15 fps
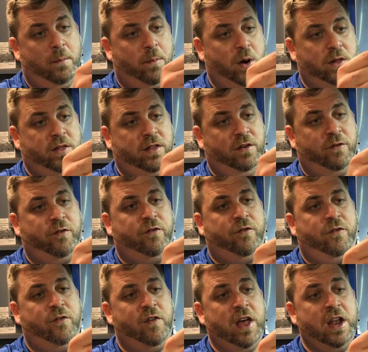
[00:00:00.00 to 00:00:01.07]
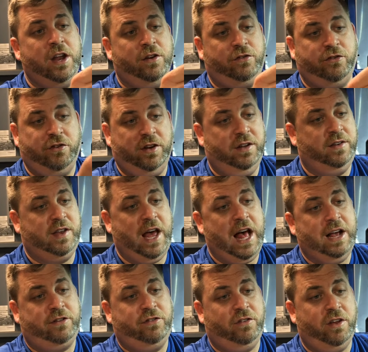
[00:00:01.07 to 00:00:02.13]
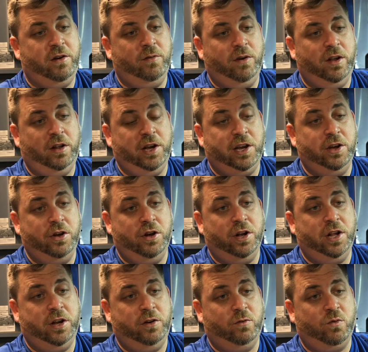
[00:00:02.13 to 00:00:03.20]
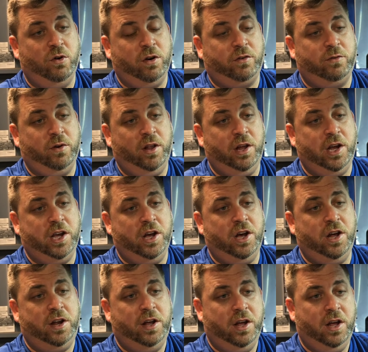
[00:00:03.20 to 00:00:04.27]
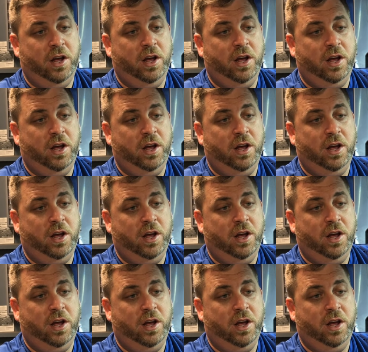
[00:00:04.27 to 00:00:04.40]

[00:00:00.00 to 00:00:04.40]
But the finish is actually really good, and it works really good,